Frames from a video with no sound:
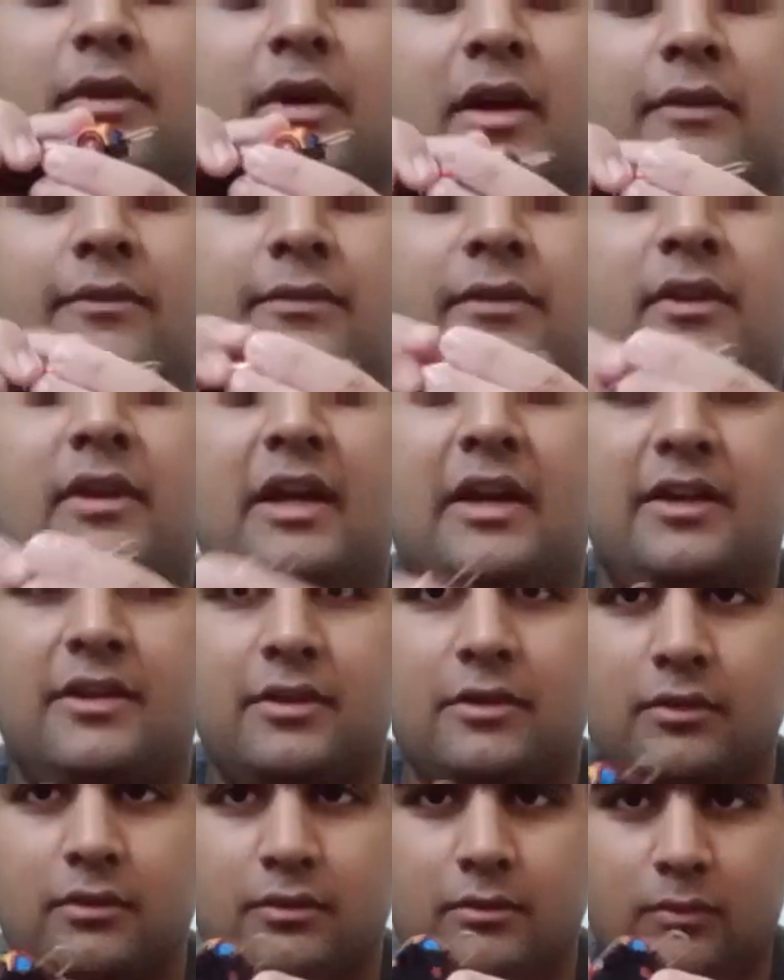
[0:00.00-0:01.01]
I think I
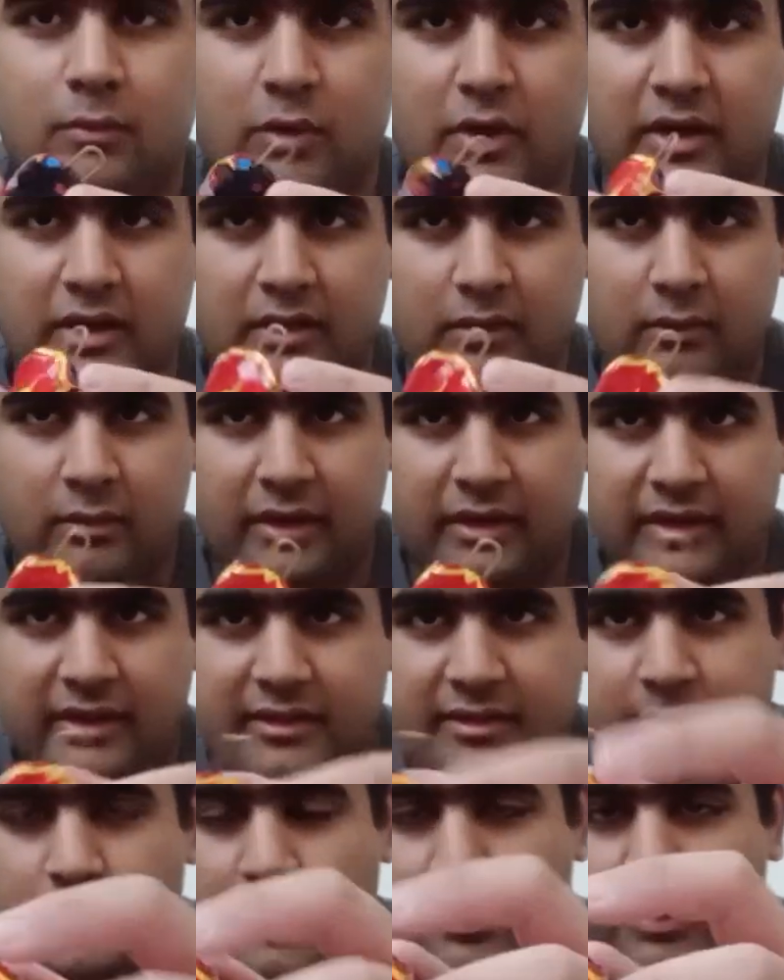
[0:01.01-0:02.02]
know what what
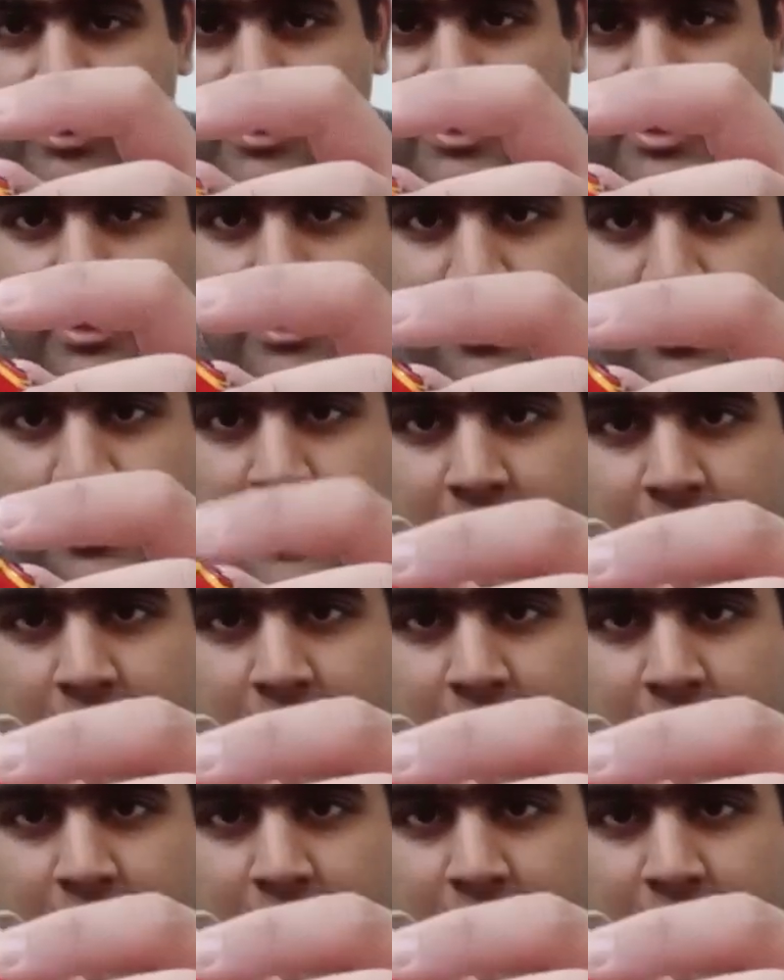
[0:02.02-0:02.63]
this represent